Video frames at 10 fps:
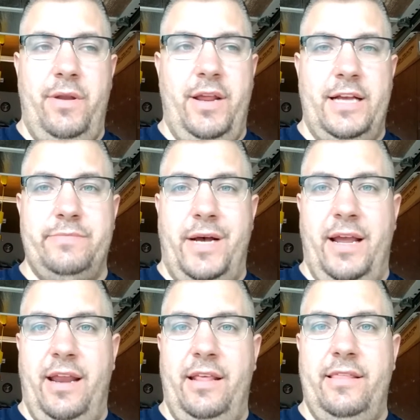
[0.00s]
you guys
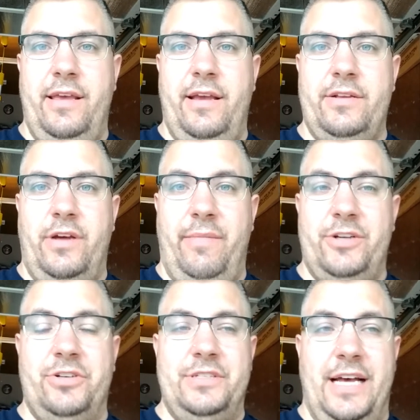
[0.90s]
buying anything until I
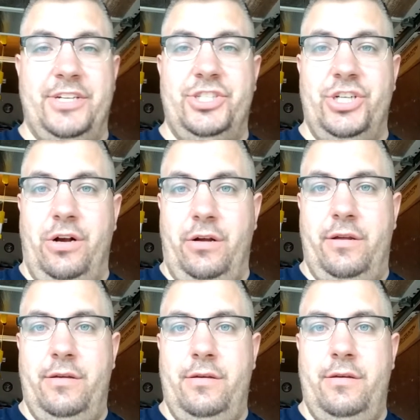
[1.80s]
make sure it's not junk.
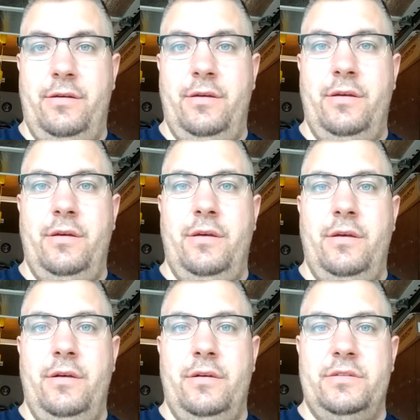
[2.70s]

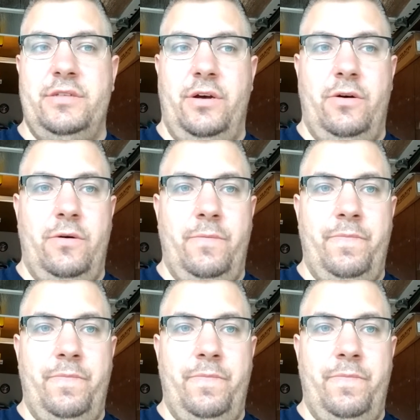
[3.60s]
So,